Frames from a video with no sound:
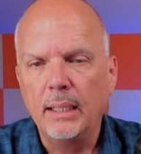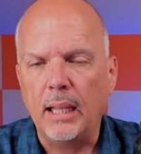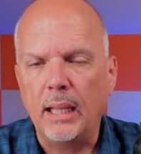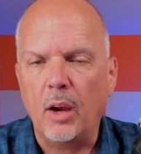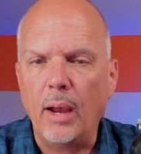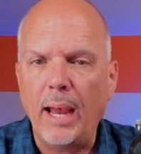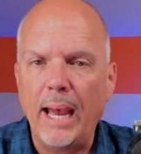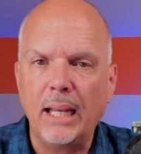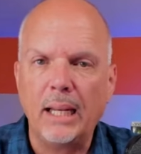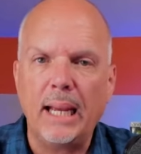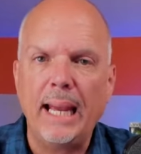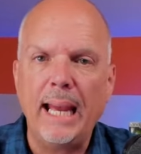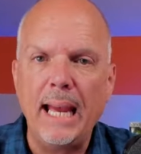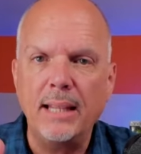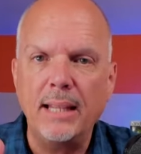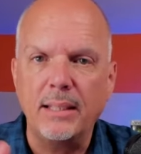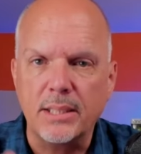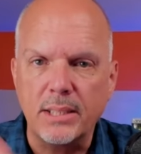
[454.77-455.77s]
Now, had I
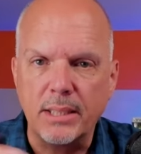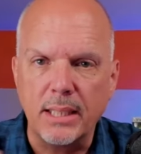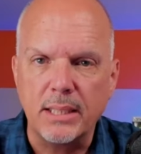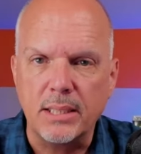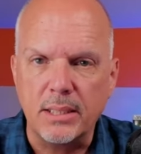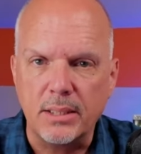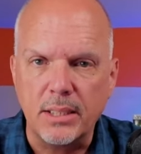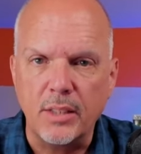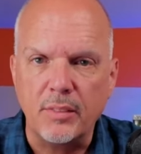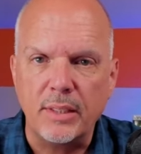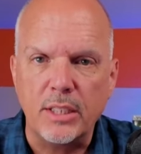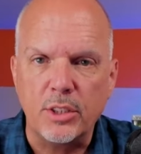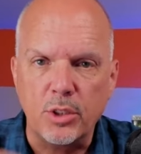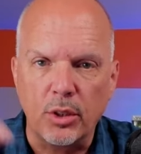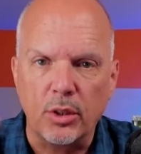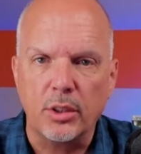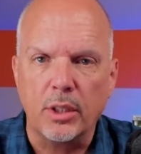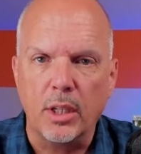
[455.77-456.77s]
had the sensitivity
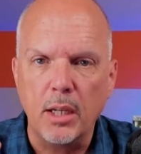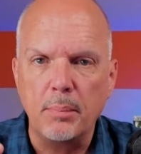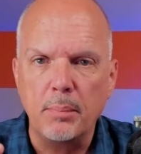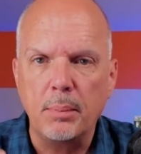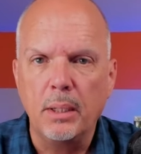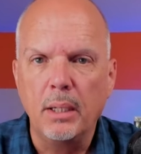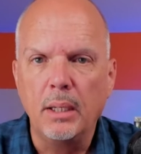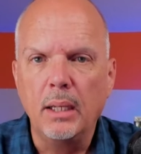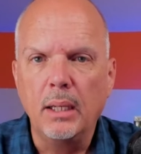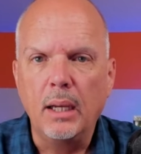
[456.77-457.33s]
turned up,